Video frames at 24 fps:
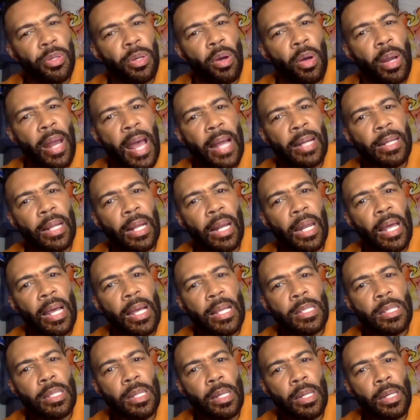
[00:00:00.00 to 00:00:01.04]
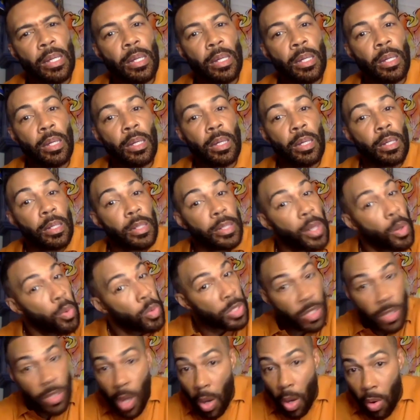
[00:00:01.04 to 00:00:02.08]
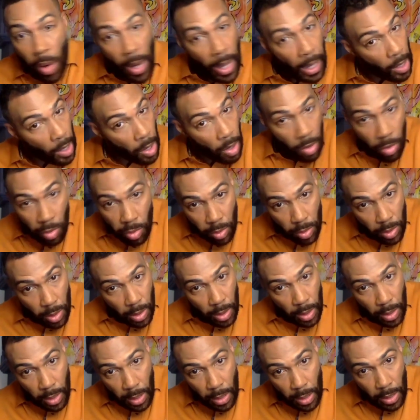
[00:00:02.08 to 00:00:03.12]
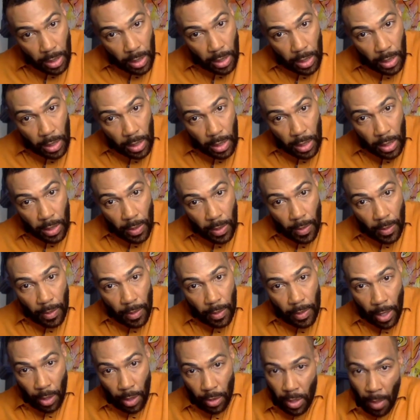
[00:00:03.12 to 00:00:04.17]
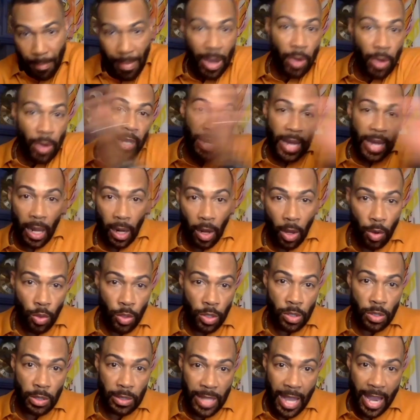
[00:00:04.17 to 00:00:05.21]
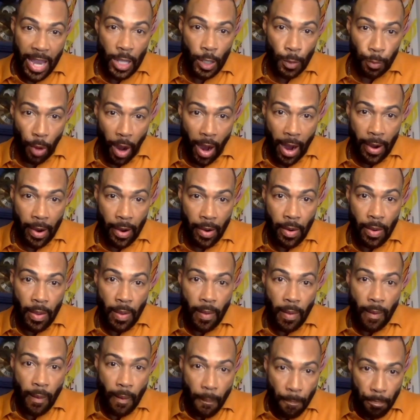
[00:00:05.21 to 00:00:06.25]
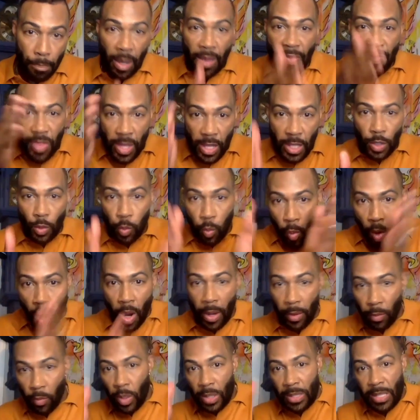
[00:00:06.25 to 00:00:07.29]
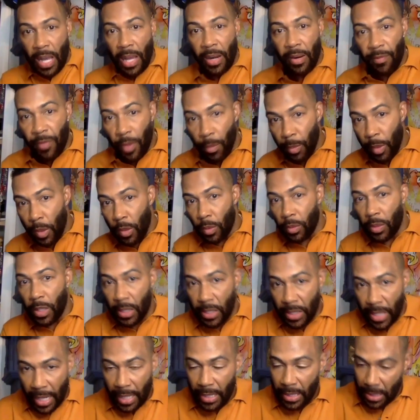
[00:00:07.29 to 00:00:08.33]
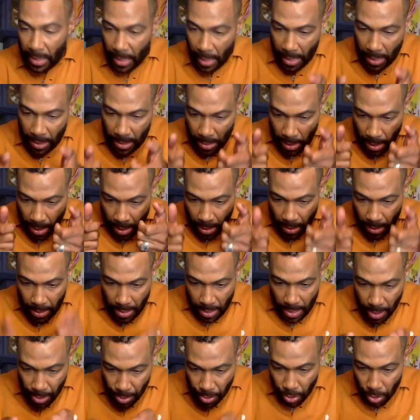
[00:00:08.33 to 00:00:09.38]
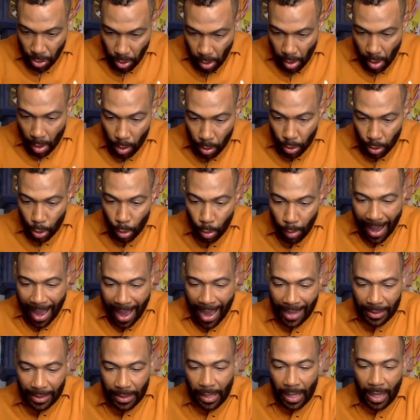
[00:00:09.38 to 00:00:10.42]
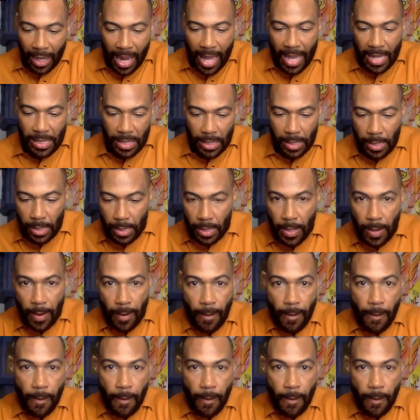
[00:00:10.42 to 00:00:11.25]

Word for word: you go to acting class?" There was no hello. There was a million hellos days prior, yeah. but this one was out of the blue. The text says, "Did you go to acting classes?"